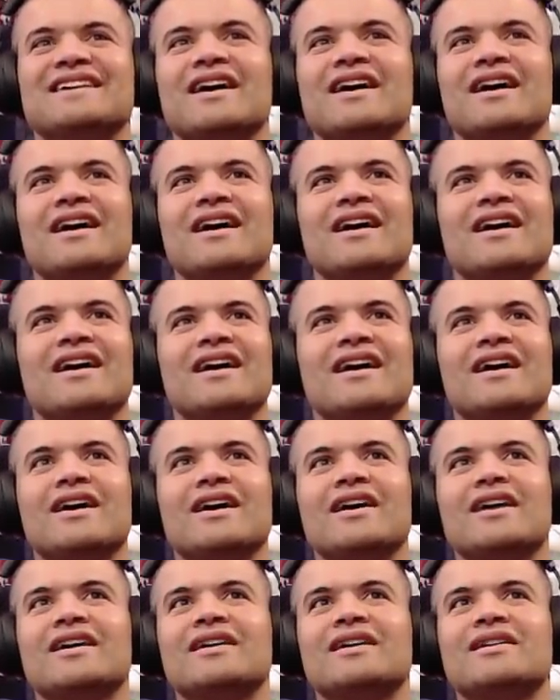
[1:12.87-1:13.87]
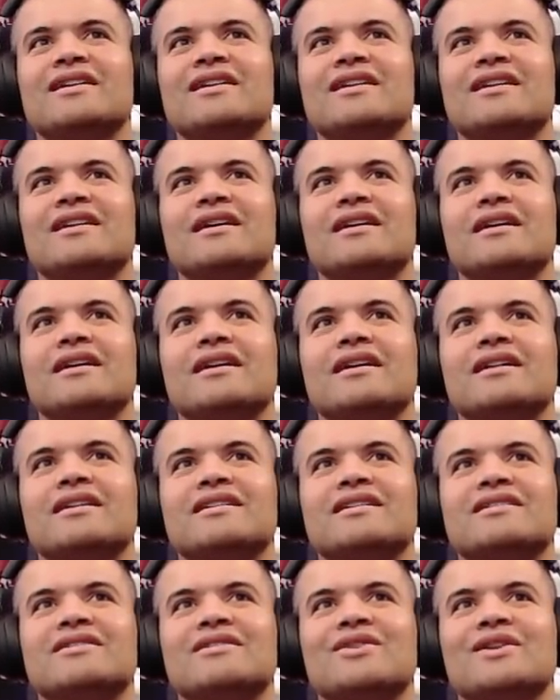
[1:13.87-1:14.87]
You kept me from
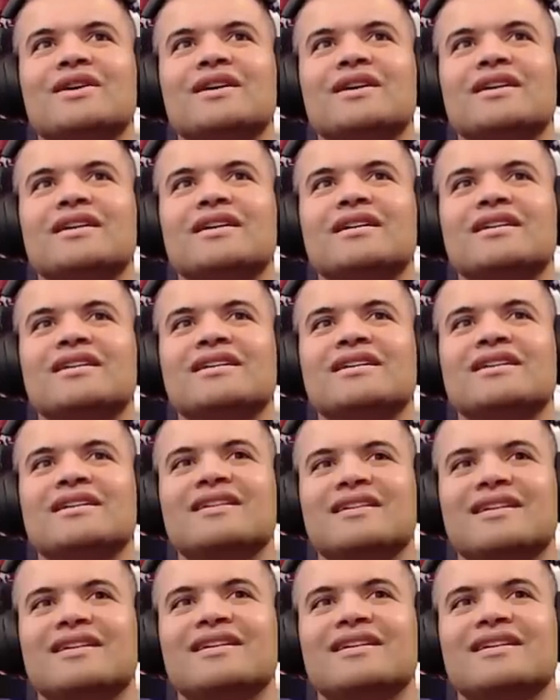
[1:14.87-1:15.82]
destroying Earthrealm.